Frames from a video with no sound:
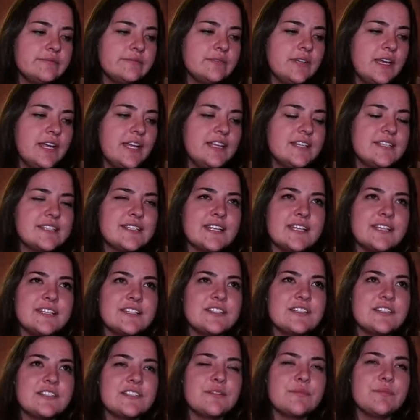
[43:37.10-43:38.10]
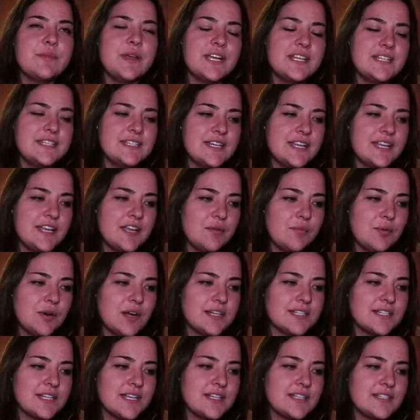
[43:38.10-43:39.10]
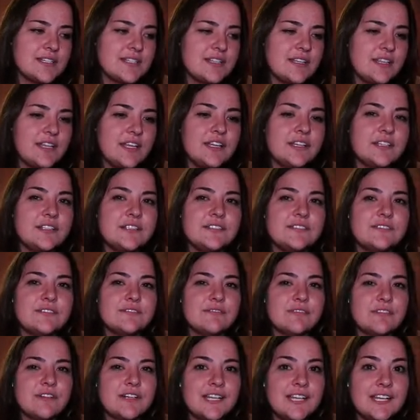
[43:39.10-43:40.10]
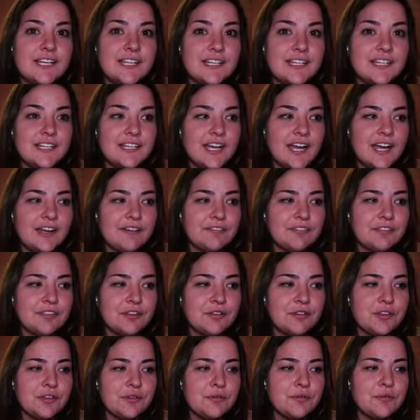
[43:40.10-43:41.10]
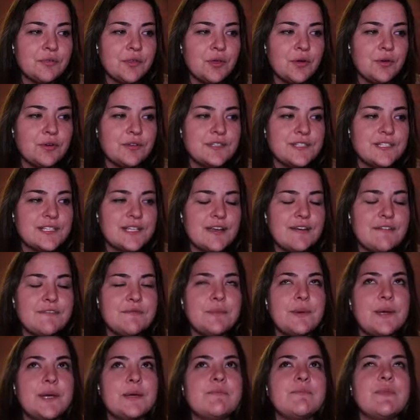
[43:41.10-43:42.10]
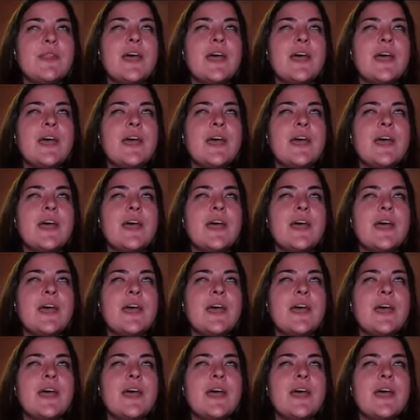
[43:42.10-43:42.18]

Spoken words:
it is like such a painstaking process to like really dive through the old stuff. But